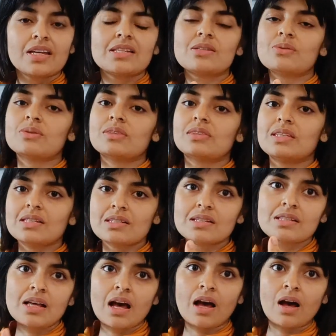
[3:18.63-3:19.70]
So this
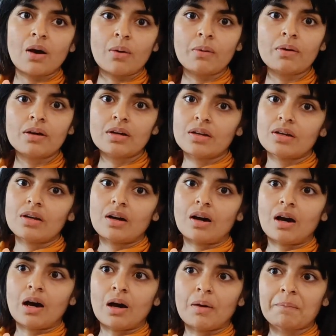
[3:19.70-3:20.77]
is how
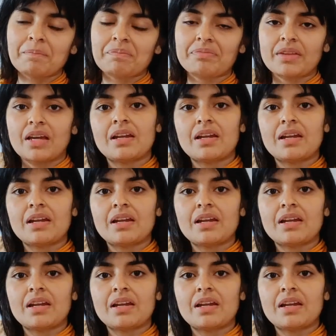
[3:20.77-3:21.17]
um,